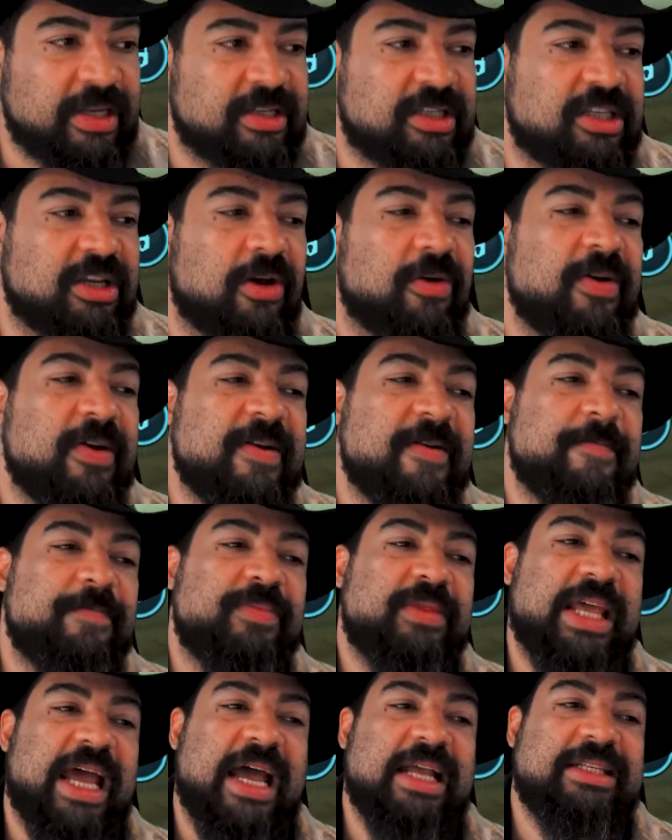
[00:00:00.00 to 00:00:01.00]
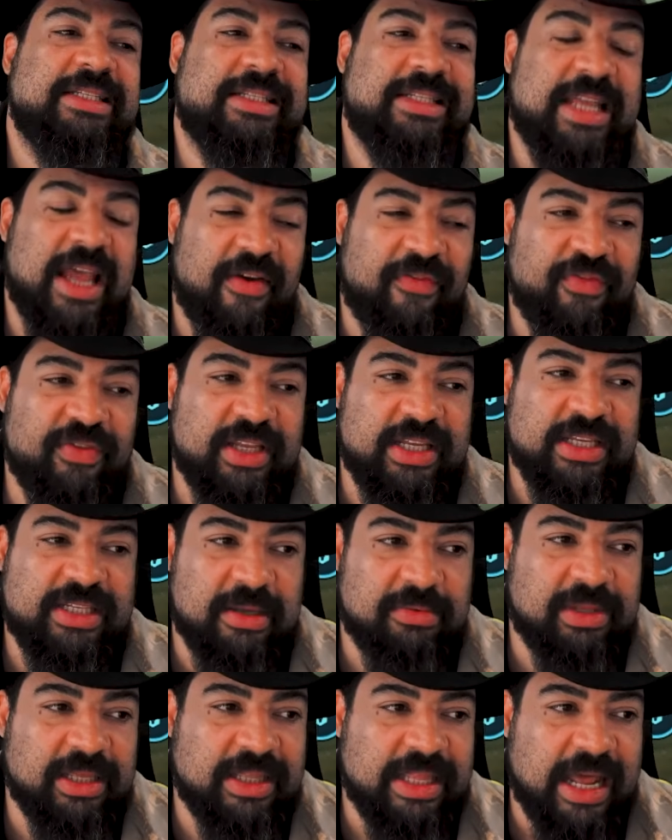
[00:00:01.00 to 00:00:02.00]
So that's definitely
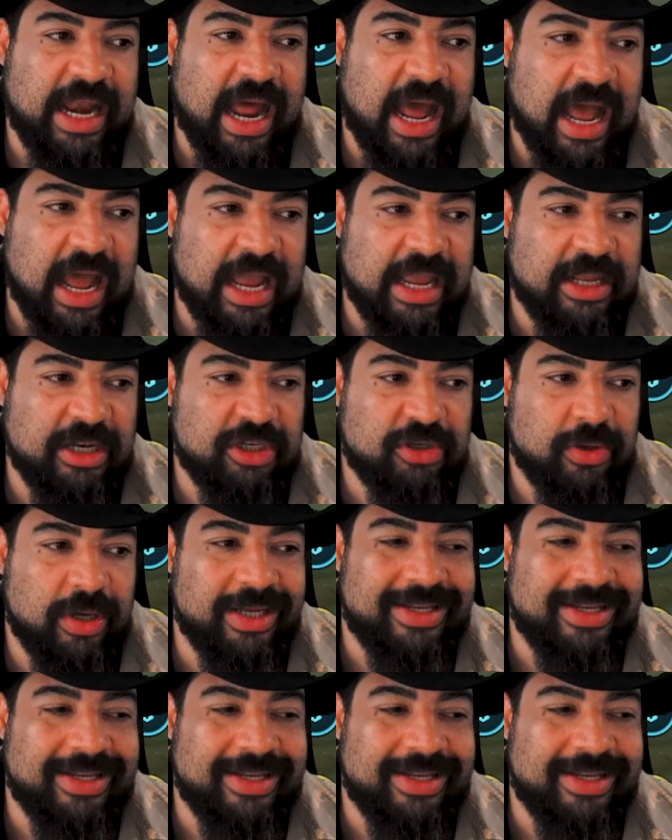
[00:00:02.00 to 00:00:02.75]
something that I enjoy.